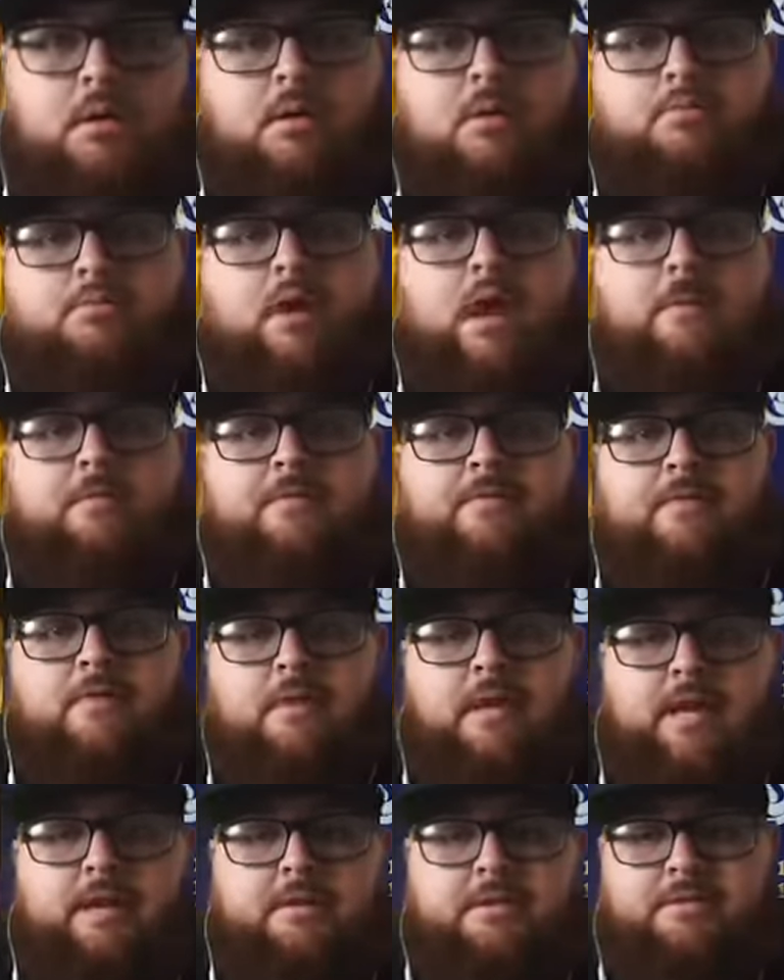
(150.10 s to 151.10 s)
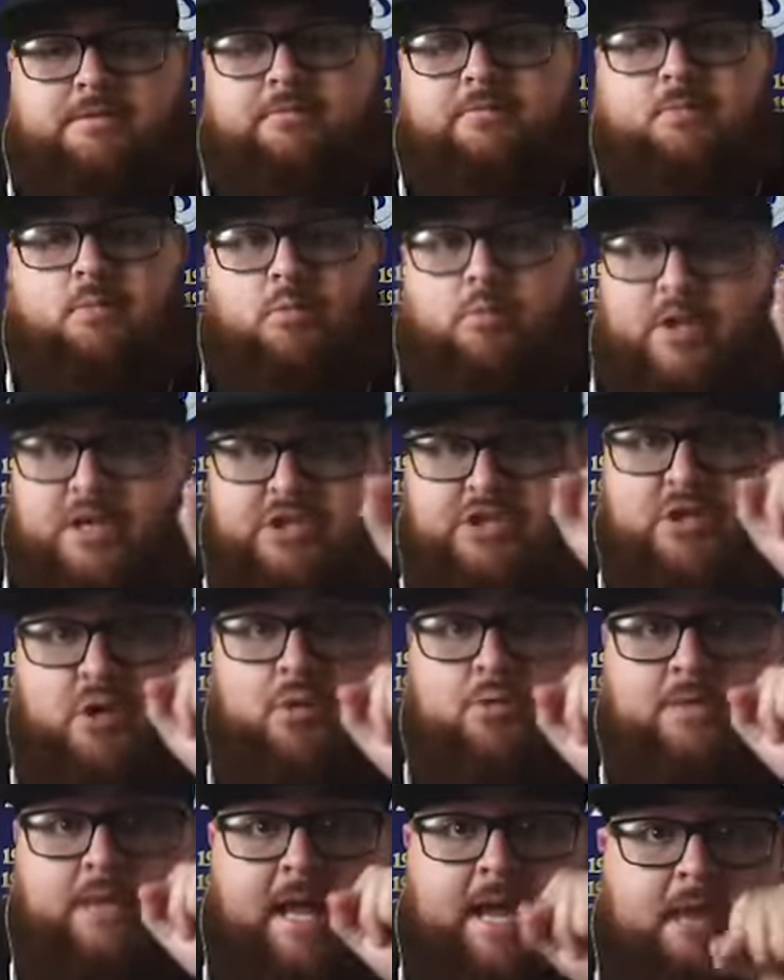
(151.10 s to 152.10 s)
problem for Lakers. We
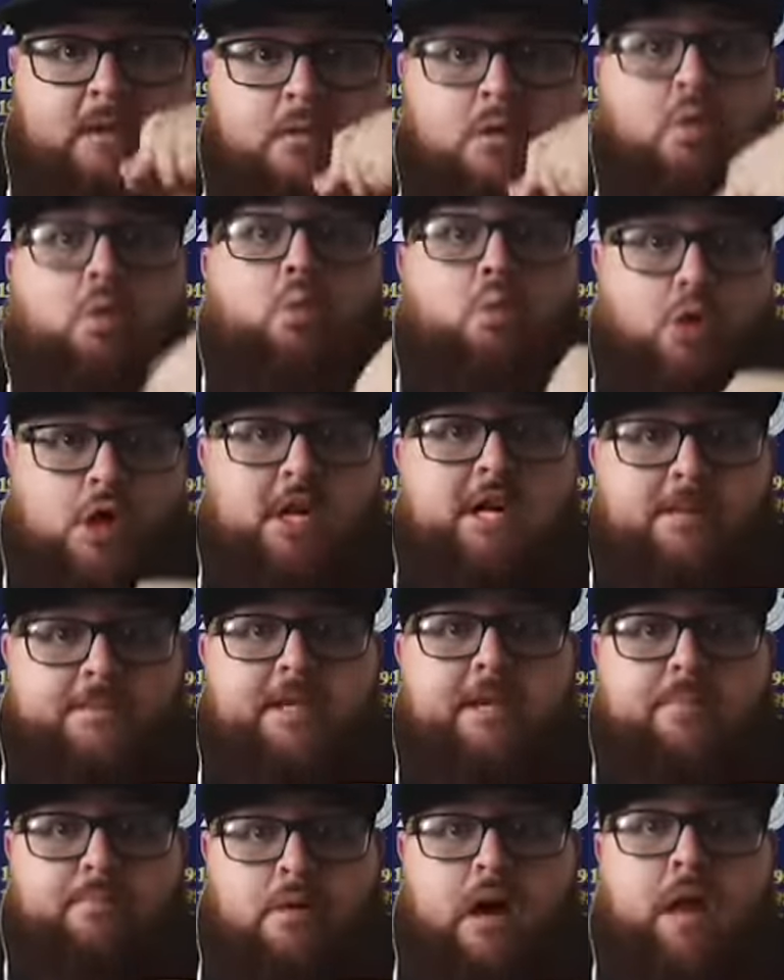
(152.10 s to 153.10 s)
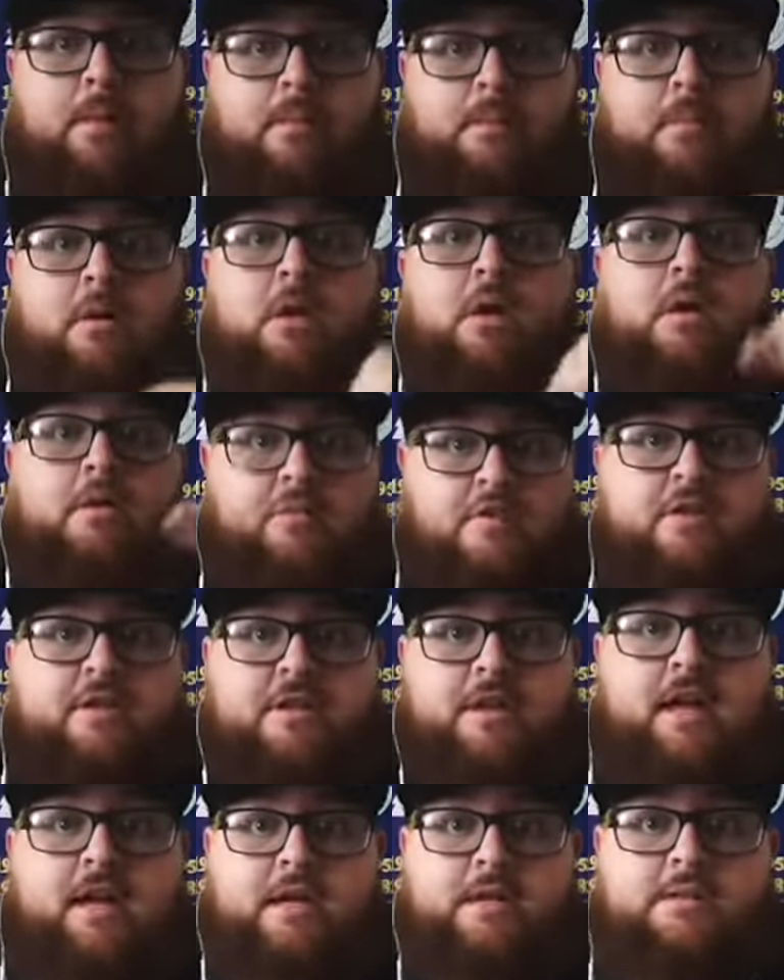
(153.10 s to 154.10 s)
showed that we're gonna be a problem for the
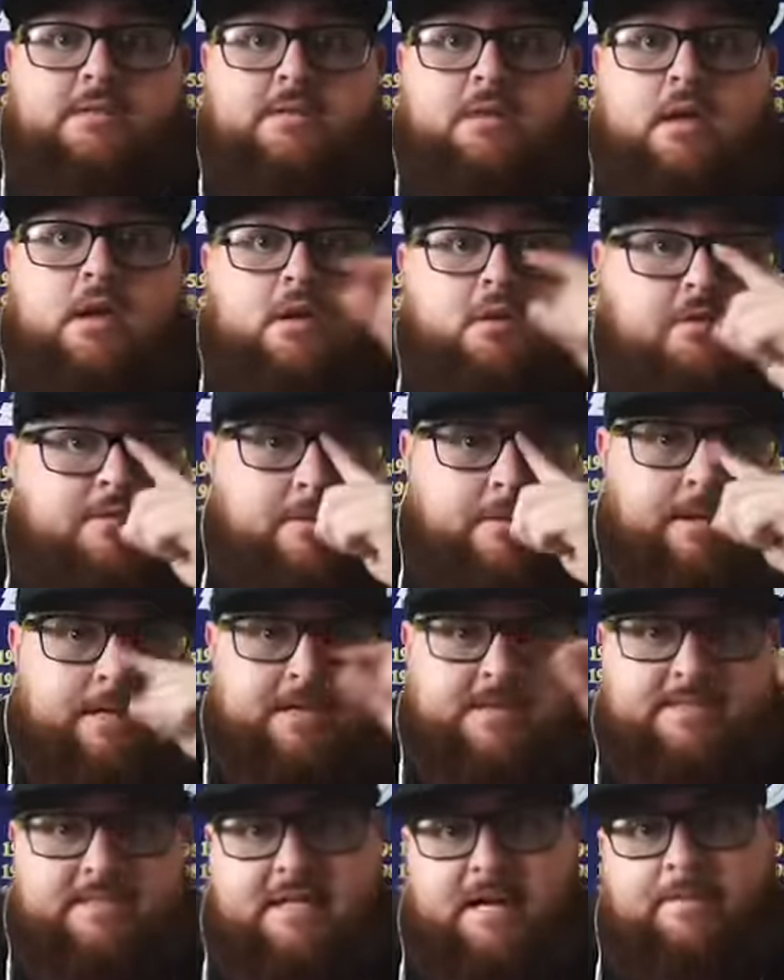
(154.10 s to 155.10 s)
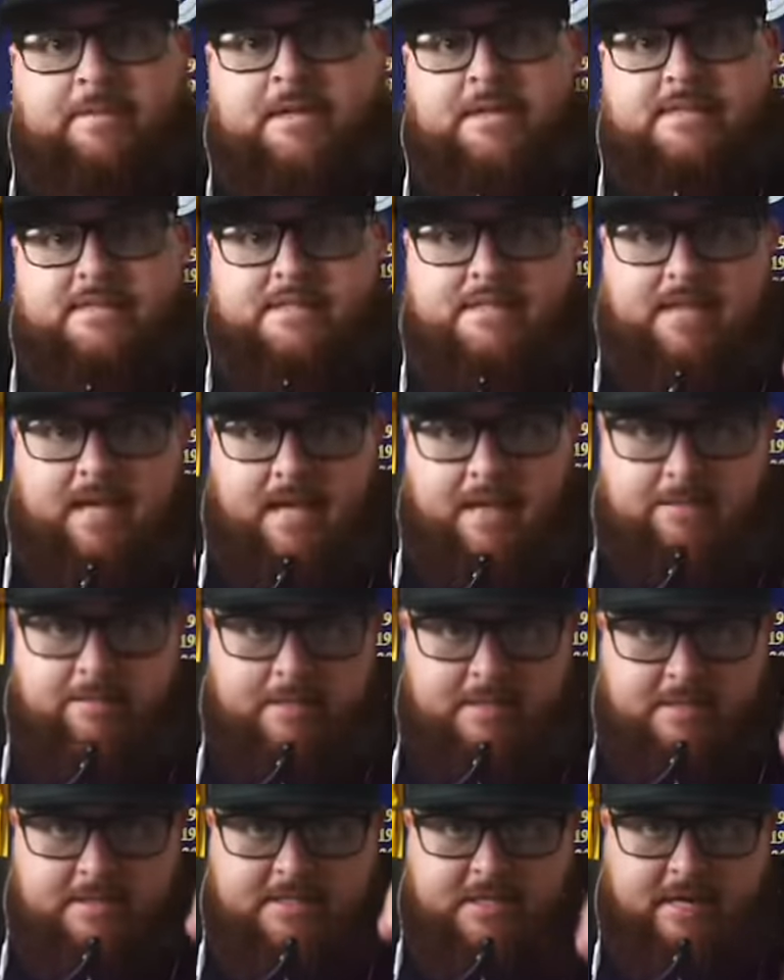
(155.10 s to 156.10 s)
Nuggets. You feel me? Because coming into this game,
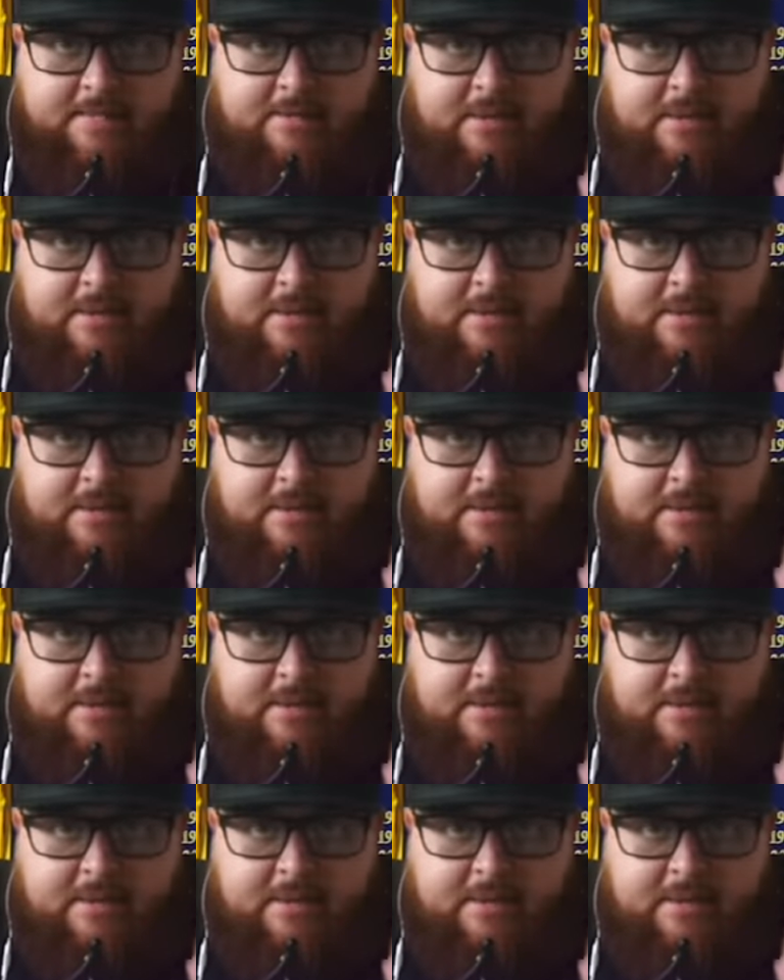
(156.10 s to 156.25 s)
the Denver